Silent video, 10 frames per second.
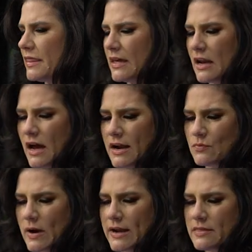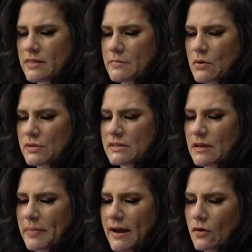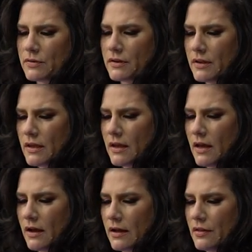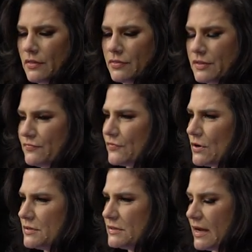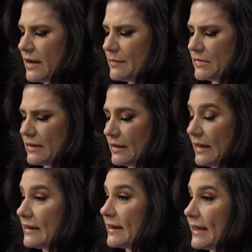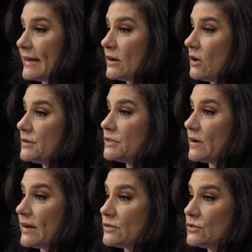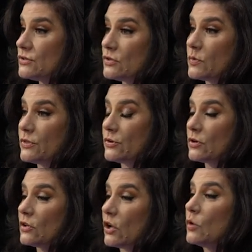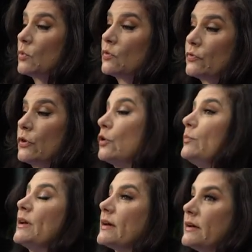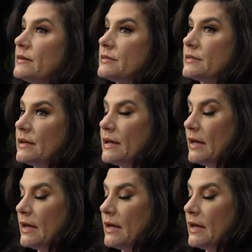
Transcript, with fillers: that I write the most about. The first time, and it also has to do with your global view, because